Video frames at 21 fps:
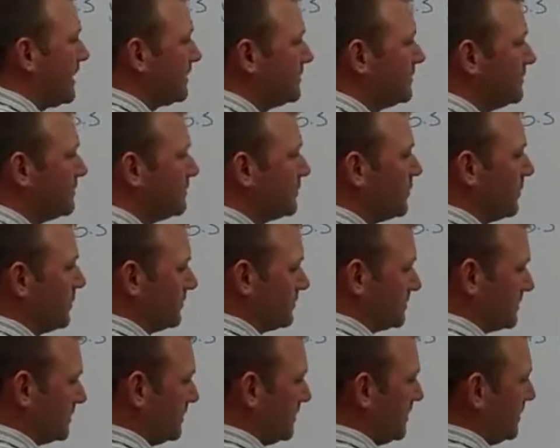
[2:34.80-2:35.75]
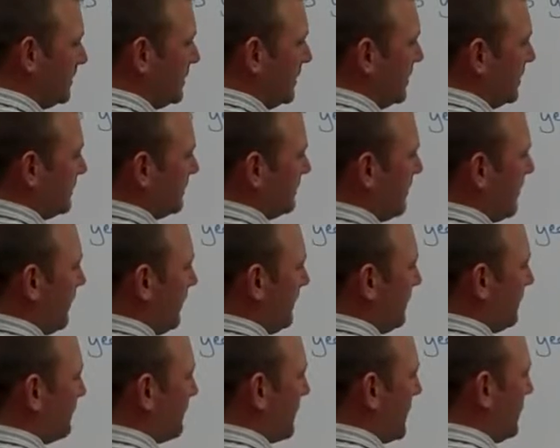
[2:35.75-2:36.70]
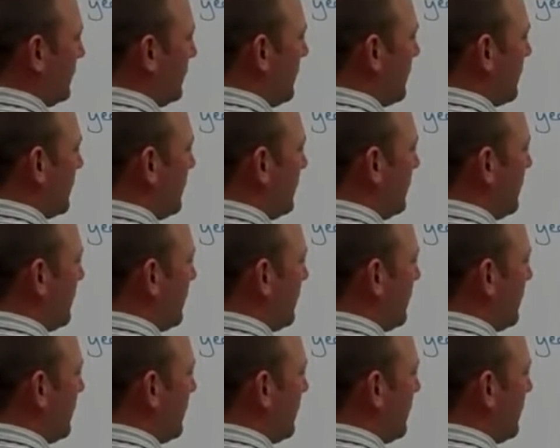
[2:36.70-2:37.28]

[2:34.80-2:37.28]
back to the source. So plug in